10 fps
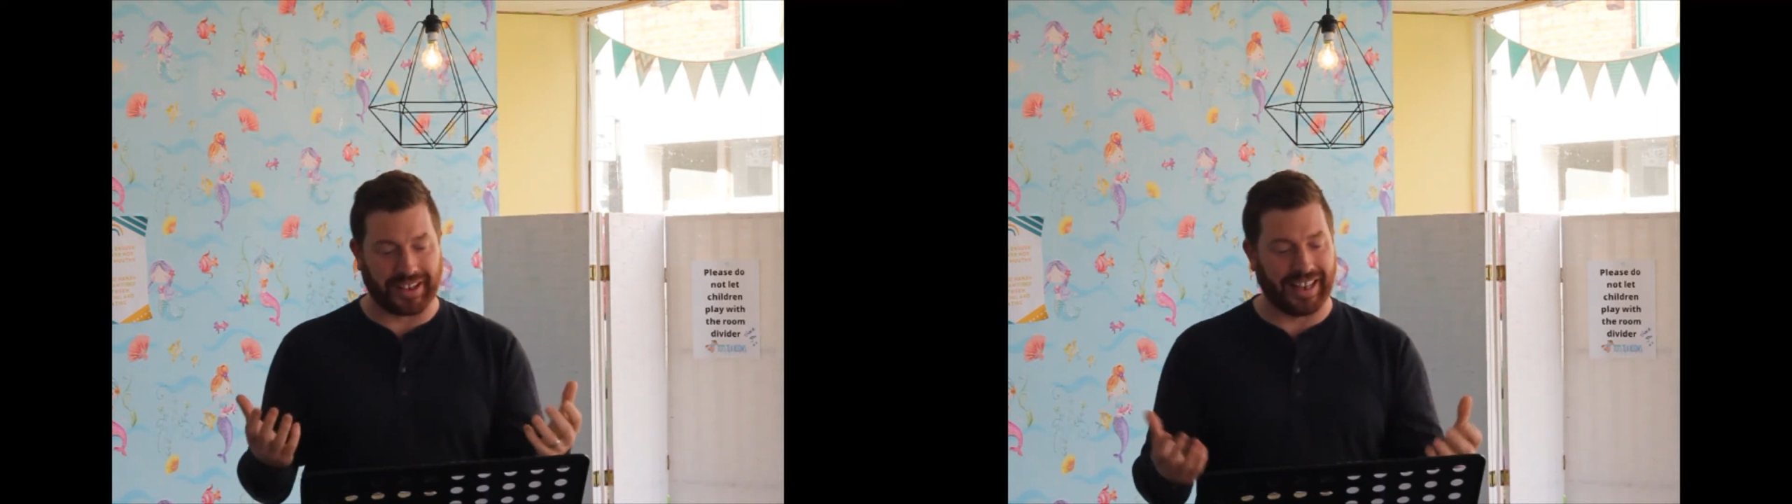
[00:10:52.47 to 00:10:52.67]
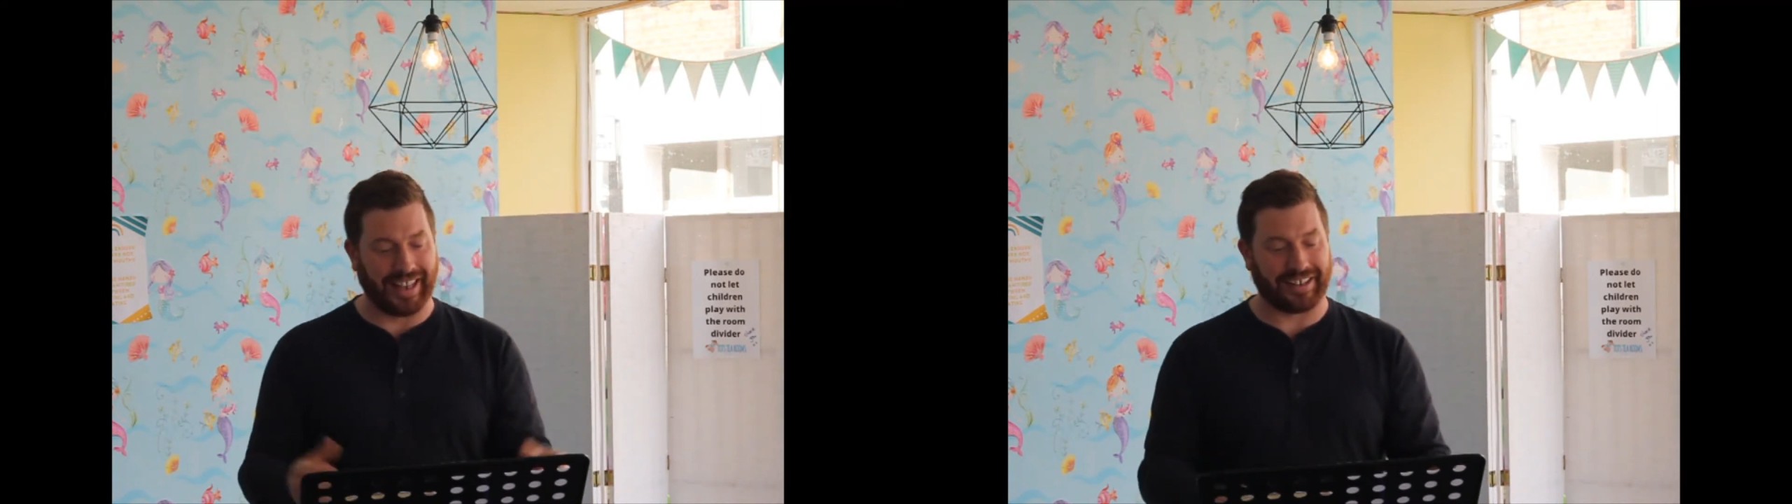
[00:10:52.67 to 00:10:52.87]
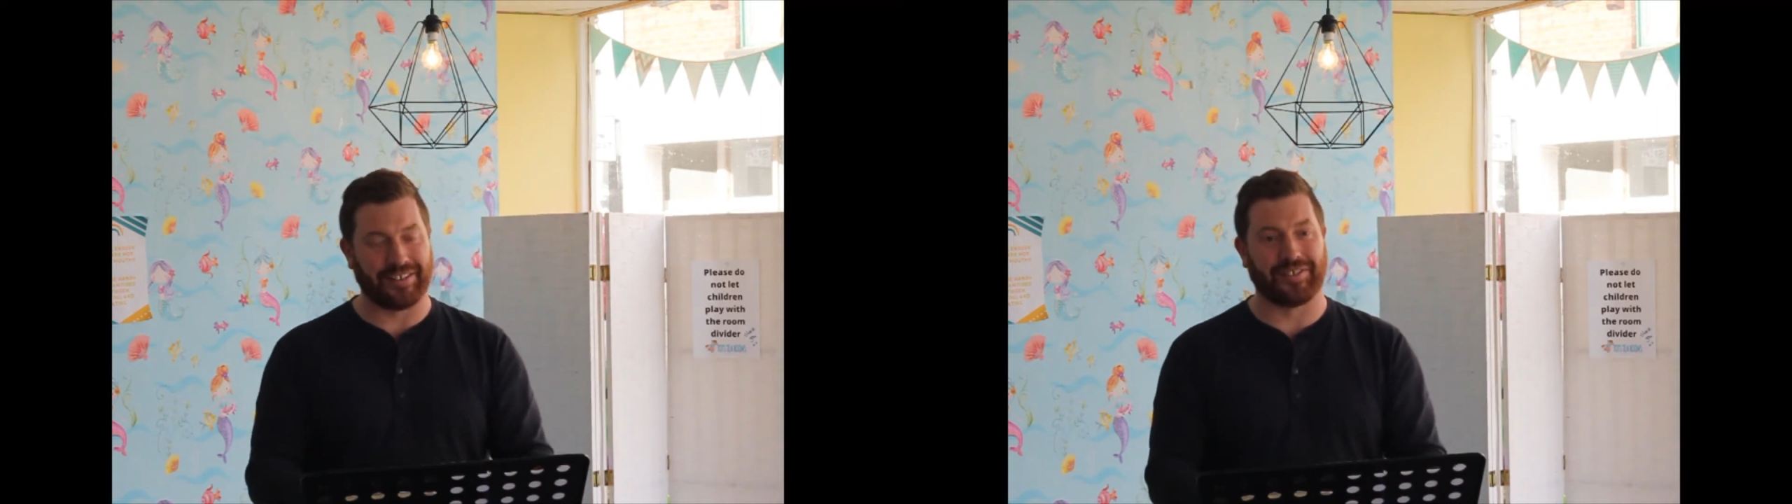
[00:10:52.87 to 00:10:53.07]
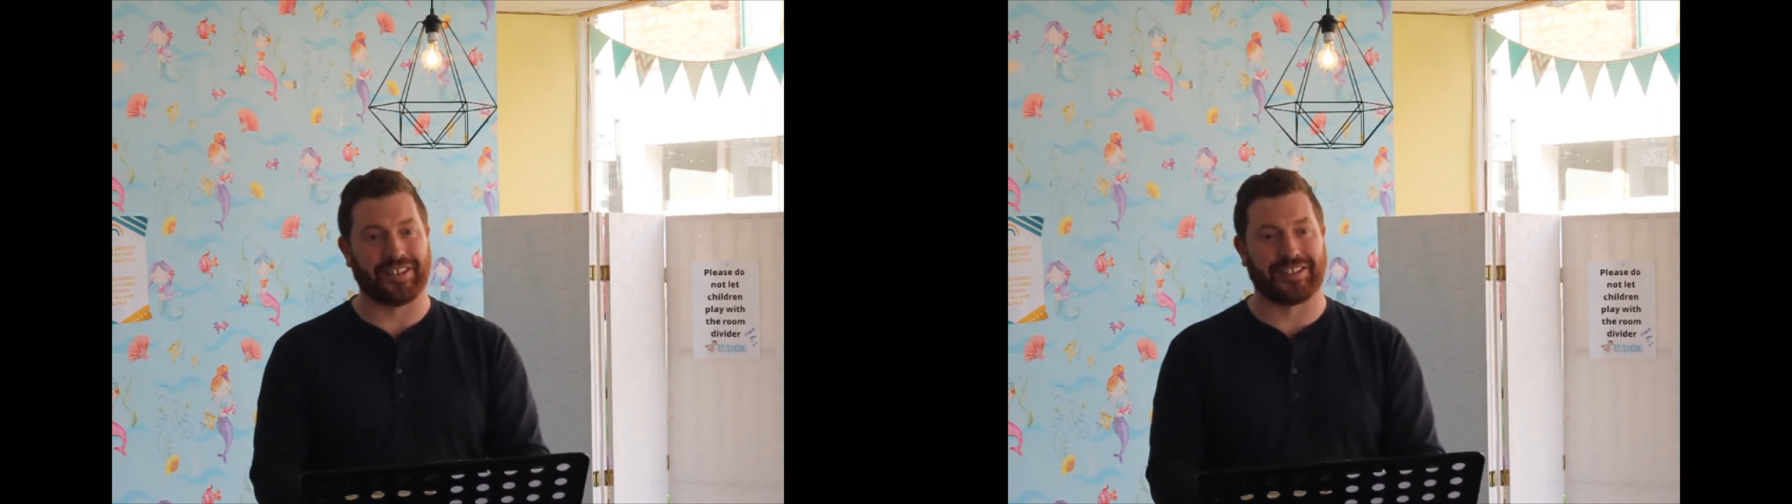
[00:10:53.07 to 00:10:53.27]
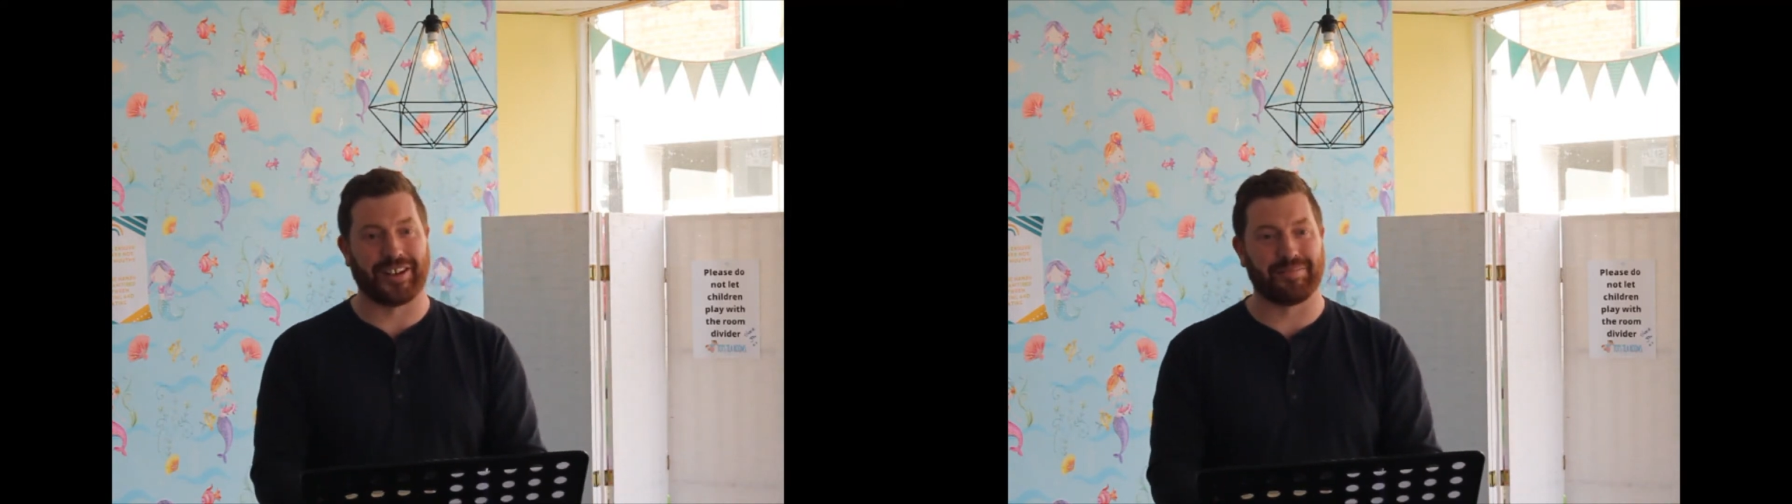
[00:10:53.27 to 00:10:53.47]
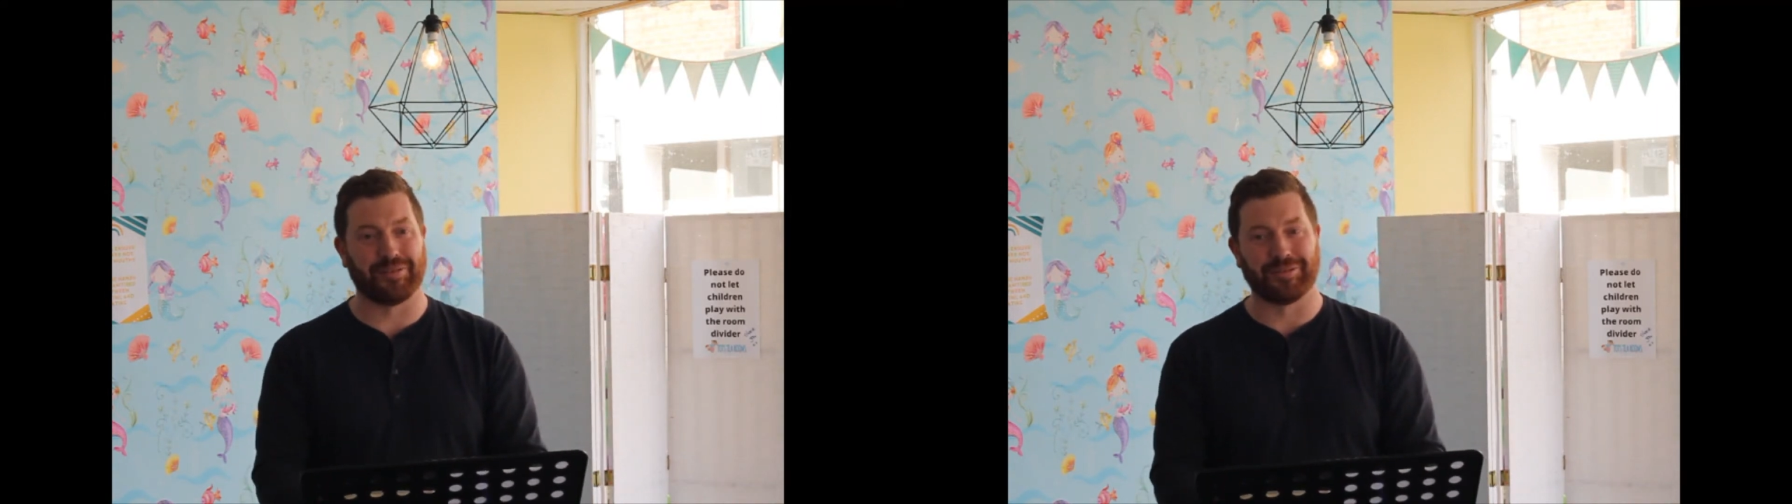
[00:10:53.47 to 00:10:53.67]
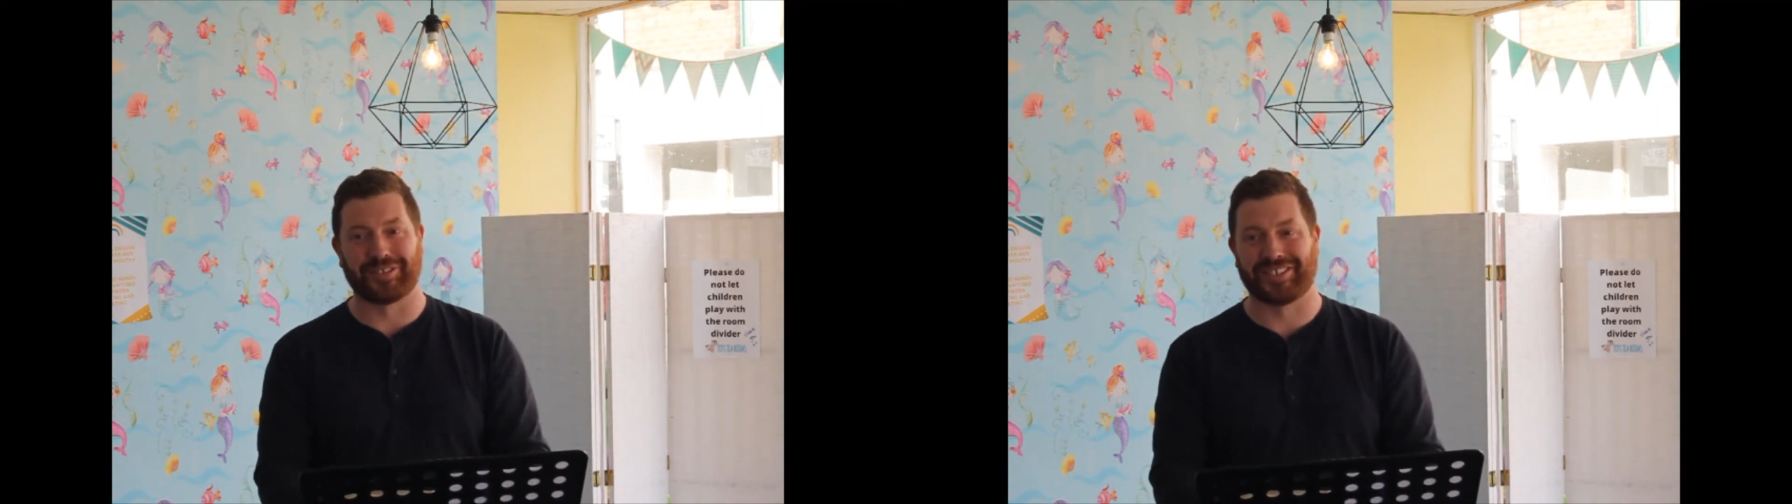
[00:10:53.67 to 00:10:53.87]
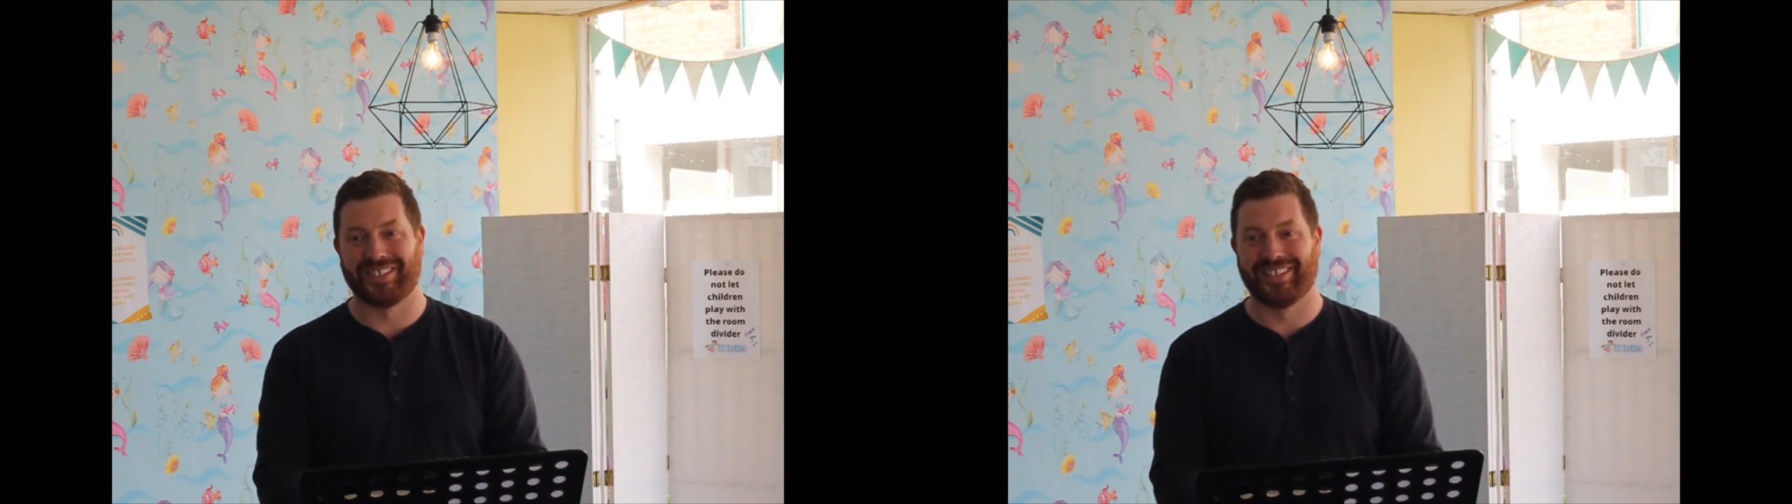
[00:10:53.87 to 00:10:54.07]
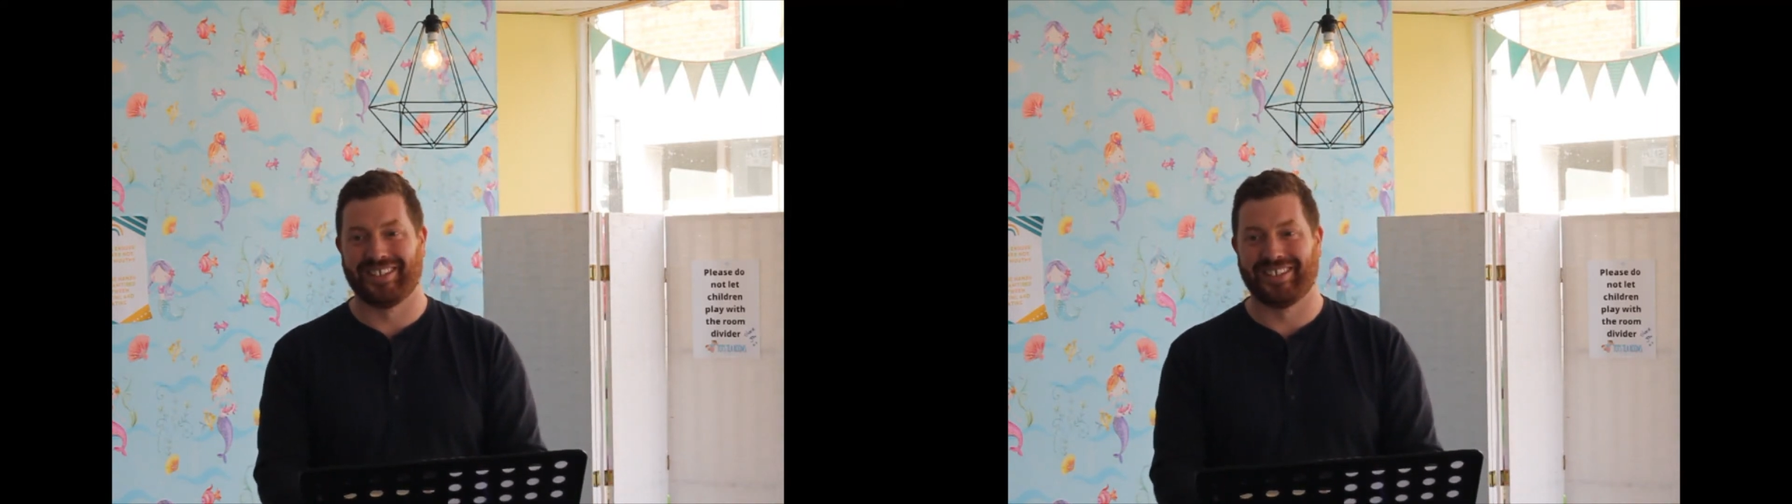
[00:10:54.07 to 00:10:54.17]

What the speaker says: collective disciples